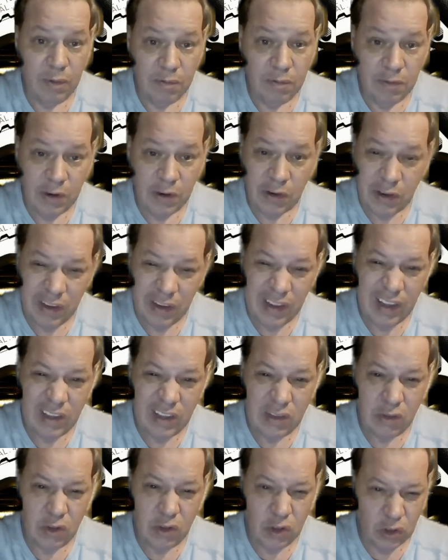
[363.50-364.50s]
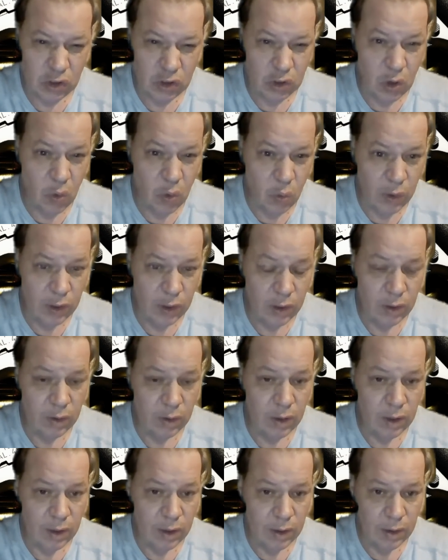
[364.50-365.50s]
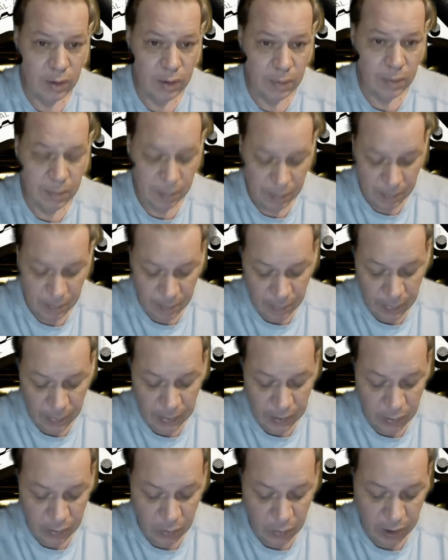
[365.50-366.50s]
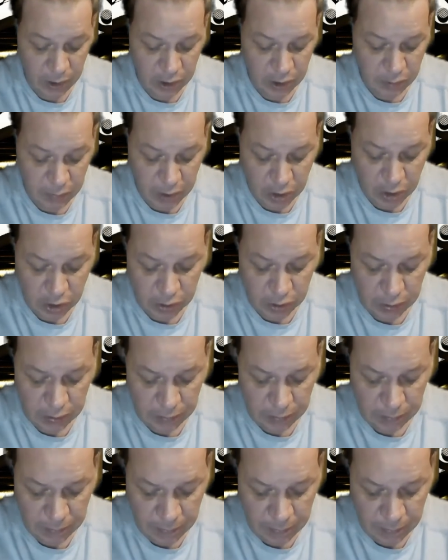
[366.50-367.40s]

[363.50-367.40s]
figuring that so will the one I just mentioned.